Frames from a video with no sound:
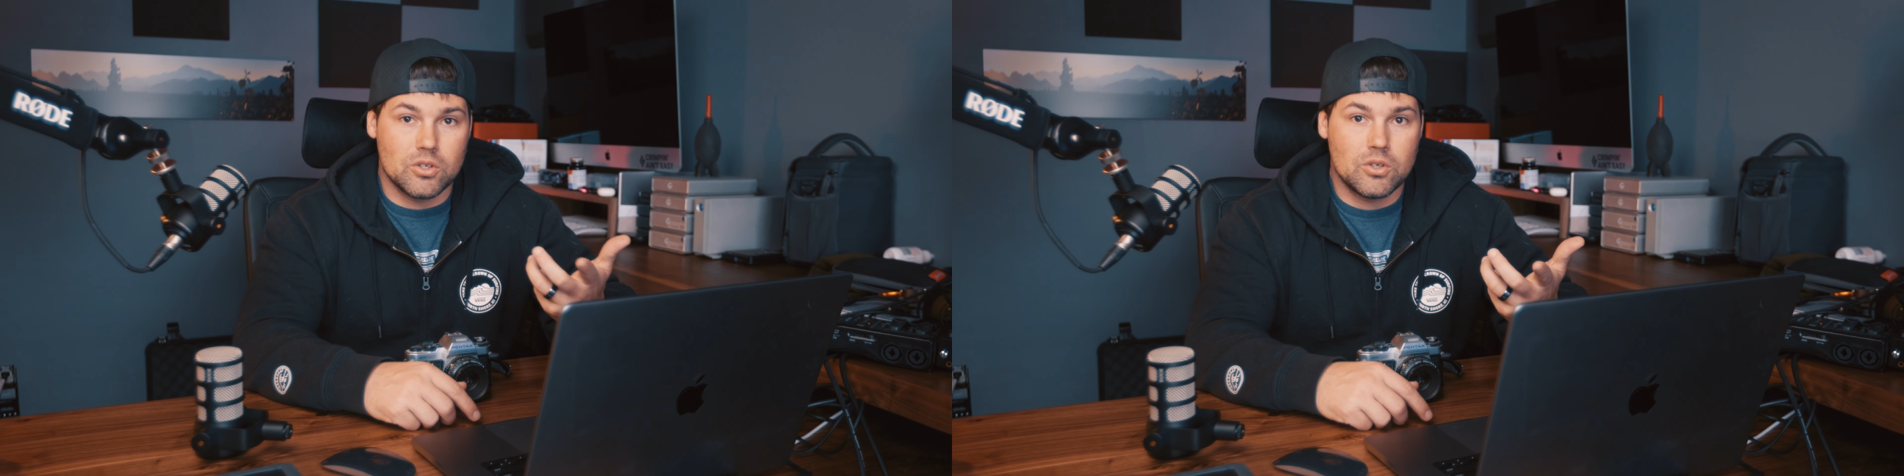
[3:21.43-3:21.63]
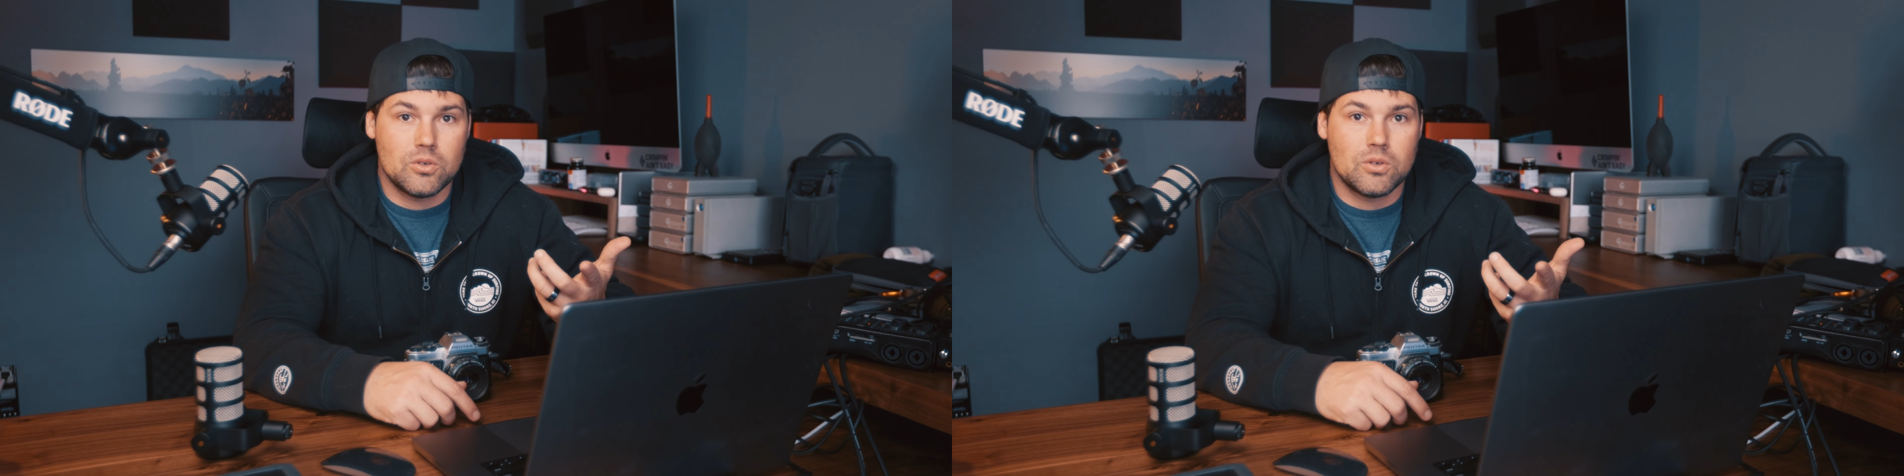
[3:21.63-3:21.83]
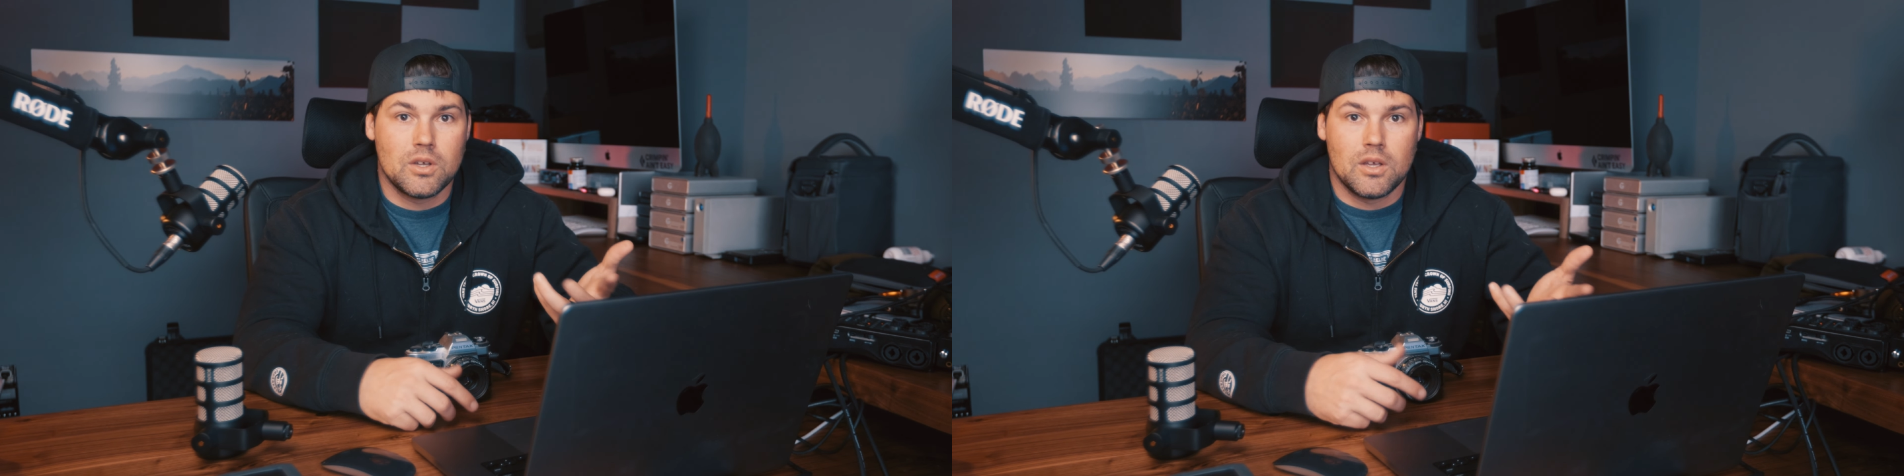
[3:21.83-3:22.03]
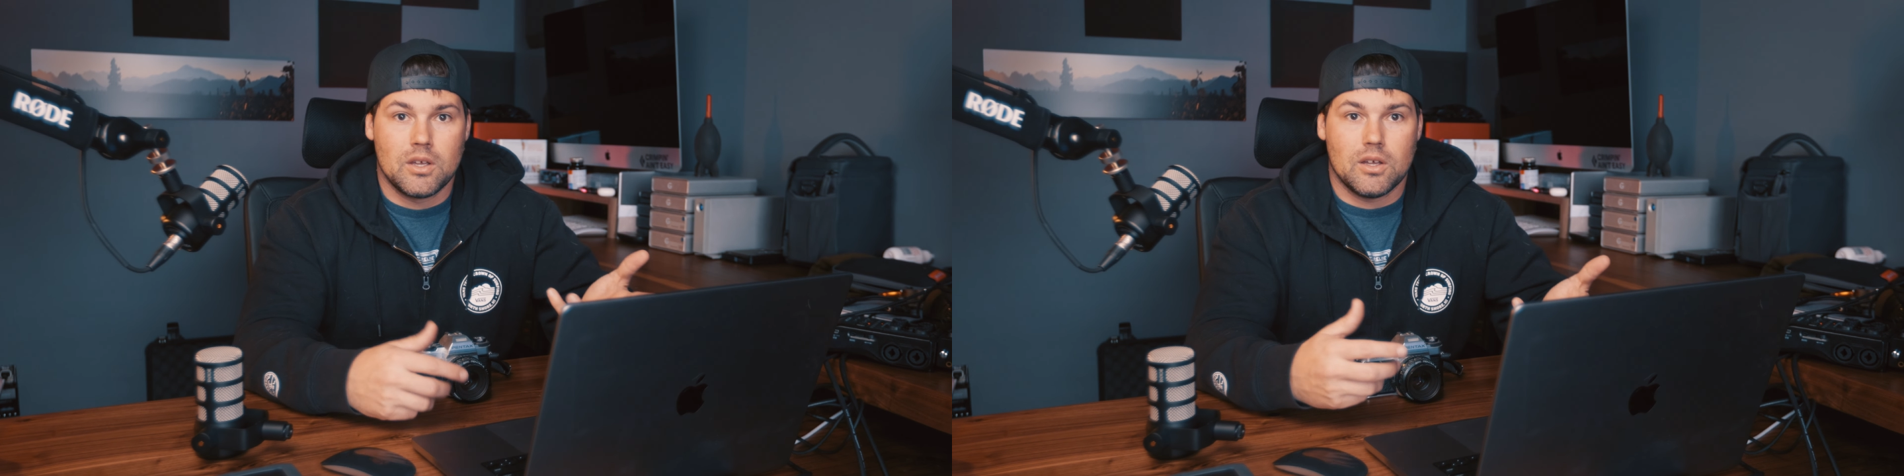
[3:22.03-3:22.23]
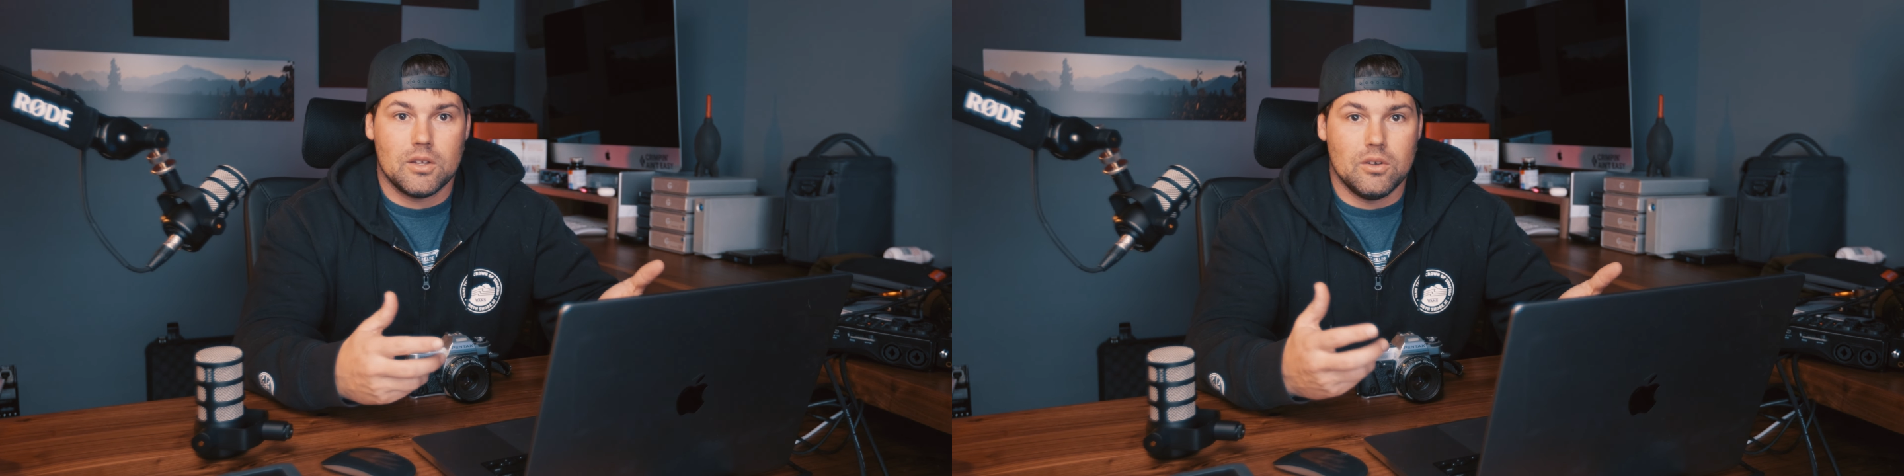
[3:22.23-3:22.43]
new
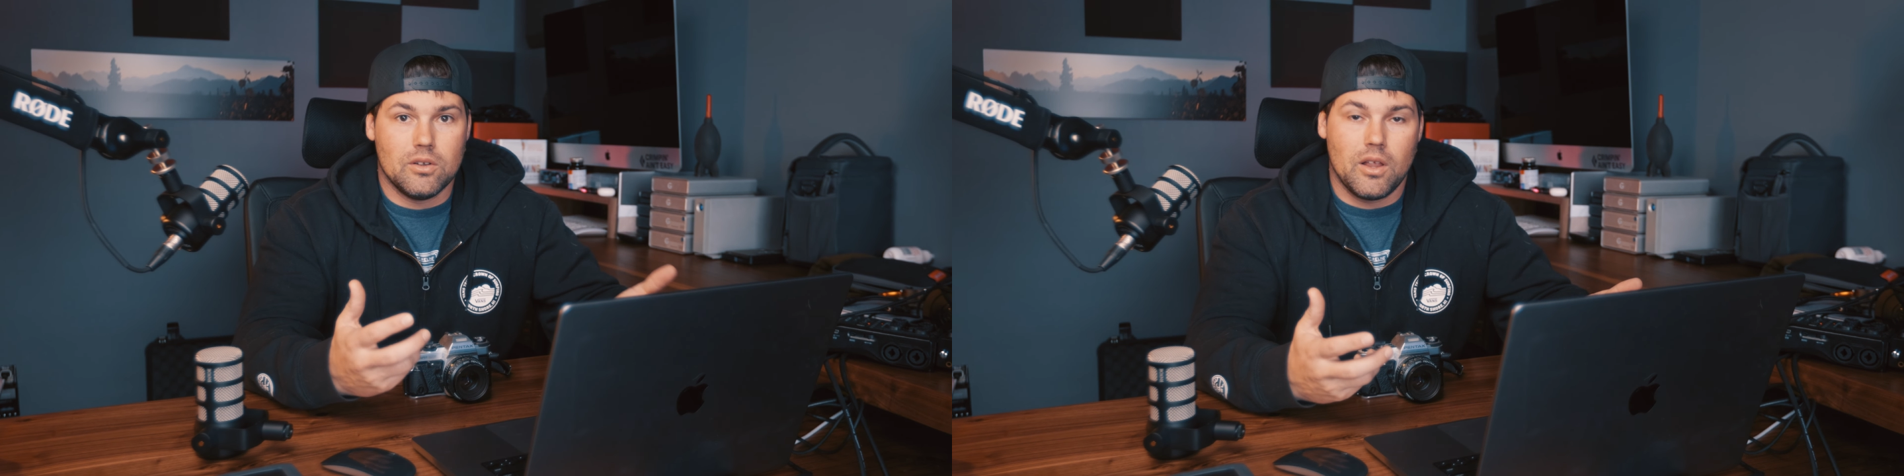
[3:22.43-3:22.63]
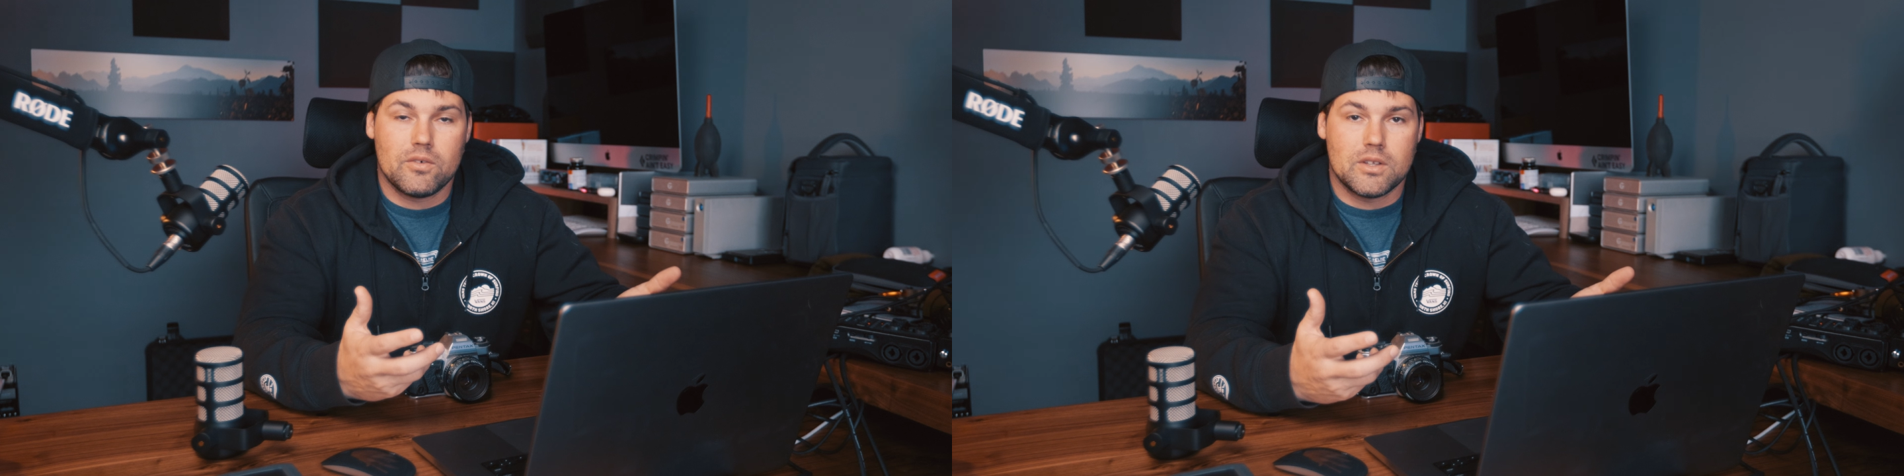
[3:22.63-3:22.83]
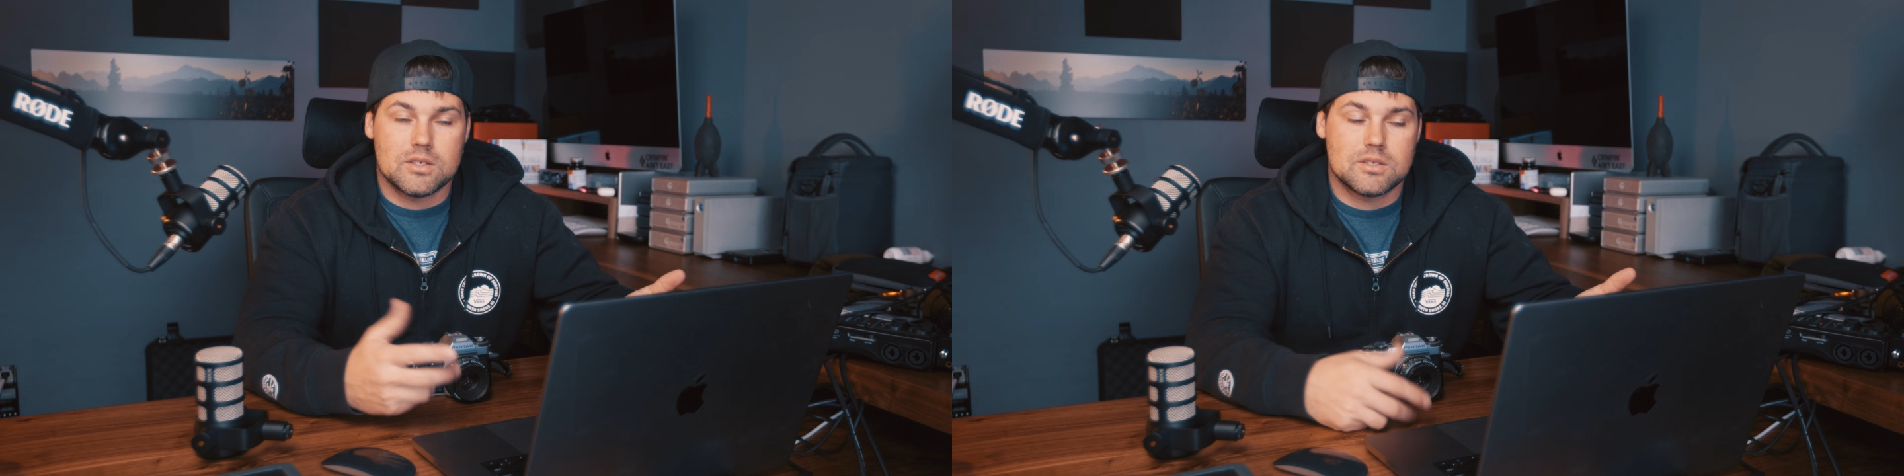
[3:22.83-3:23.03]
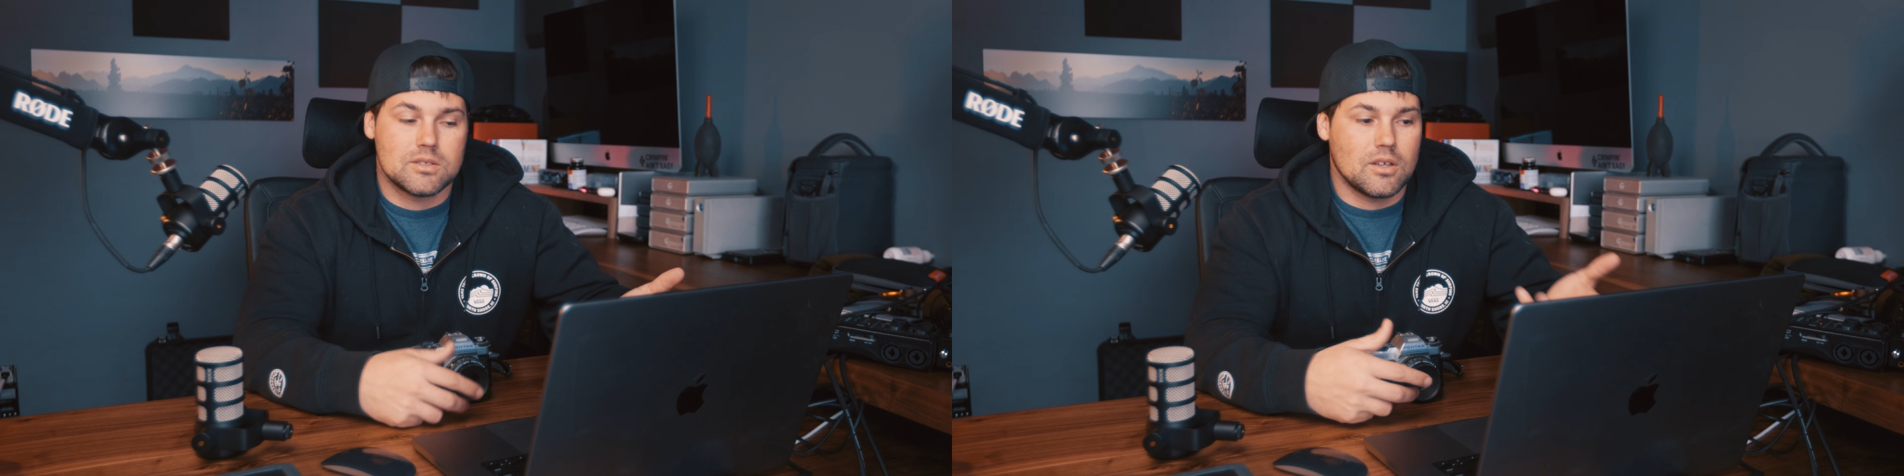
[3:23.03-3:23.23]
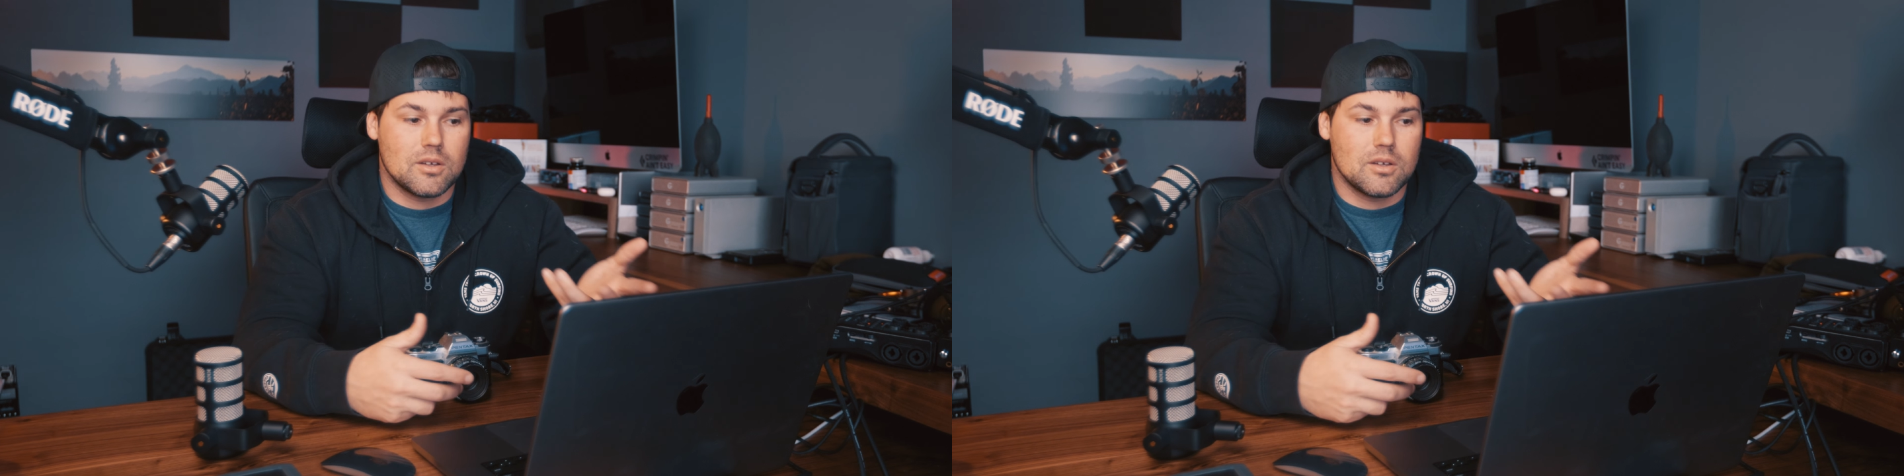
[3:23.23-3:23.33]
and you're loving this.